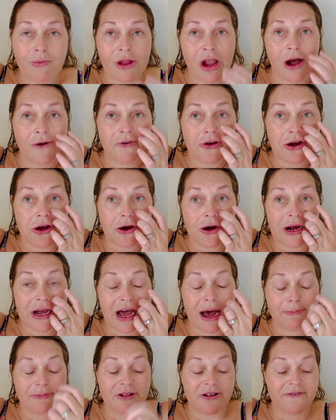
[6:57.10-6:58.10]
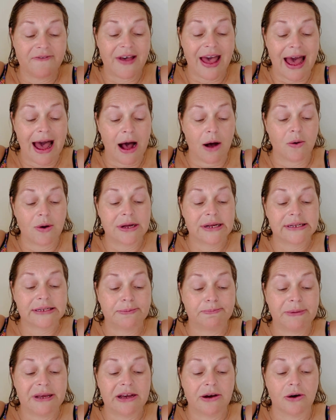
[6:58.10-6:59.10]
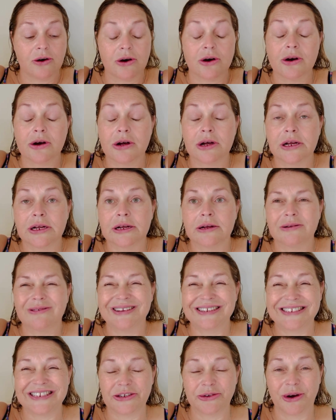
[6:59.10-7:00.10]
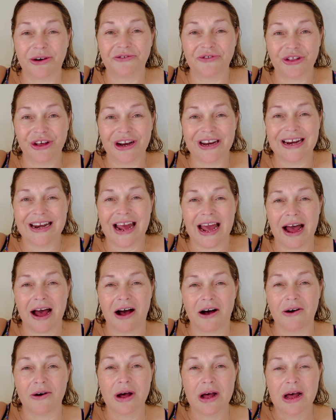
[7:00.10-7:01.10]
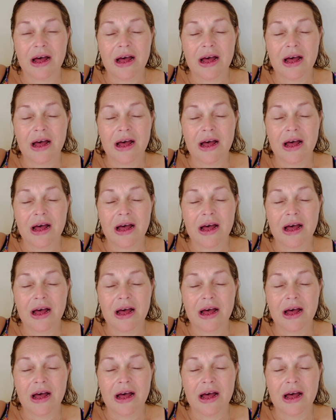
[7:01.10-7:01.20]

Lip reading: I've only got a couple of hours because it's 12:30 now.